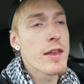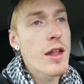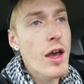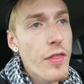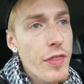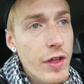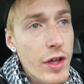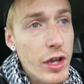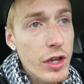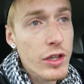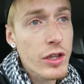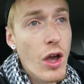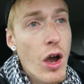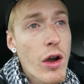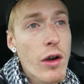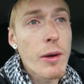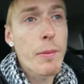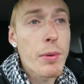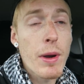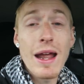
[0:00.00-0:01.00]
another
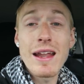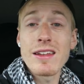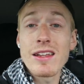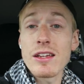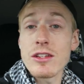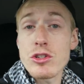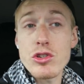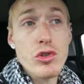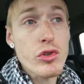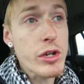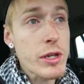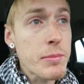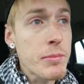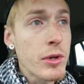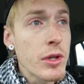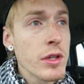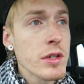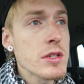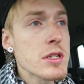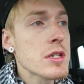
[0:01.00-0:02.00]
chiropractic
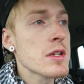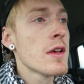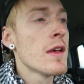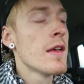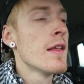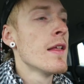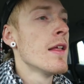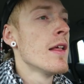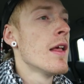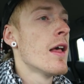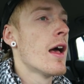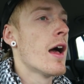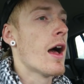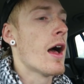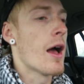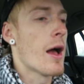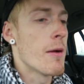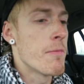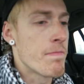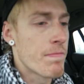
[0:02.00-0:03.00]
treatment.
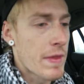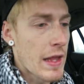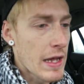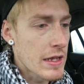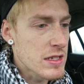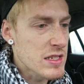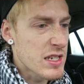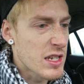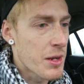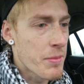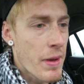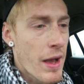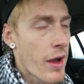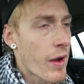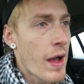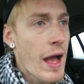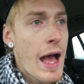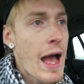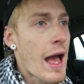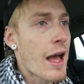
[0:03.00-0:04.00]
That's in
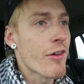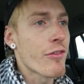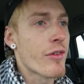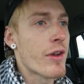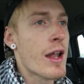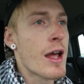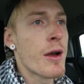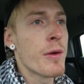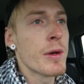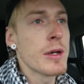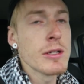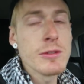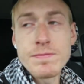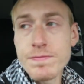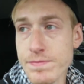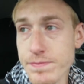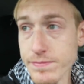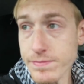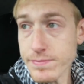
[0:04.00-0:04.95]
about half an hour.